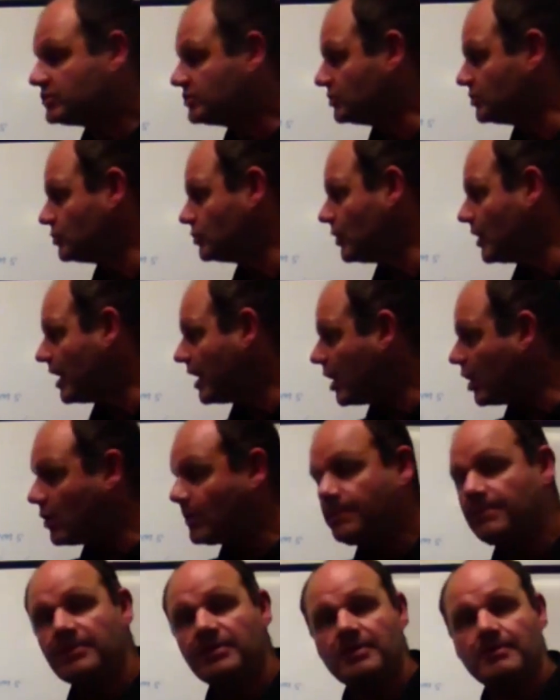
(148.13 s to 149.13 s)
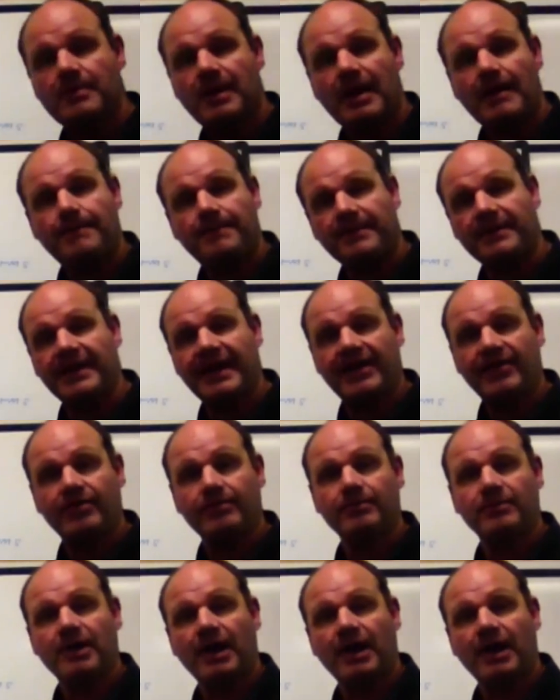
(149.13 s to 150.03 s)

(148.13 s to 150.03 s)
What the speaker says: to open them up and get them